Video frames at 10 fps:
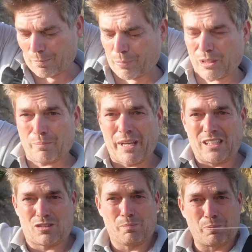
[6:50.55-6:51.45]
But it
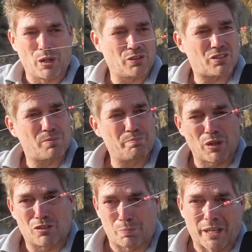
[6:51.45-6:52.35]
means that
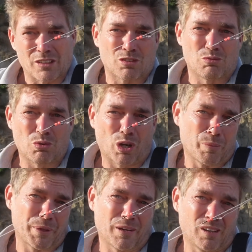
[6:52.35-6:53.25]
both baits are
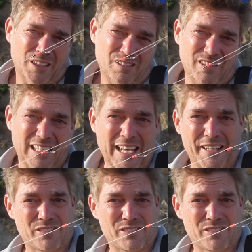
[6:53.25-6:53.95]
right behind the lead.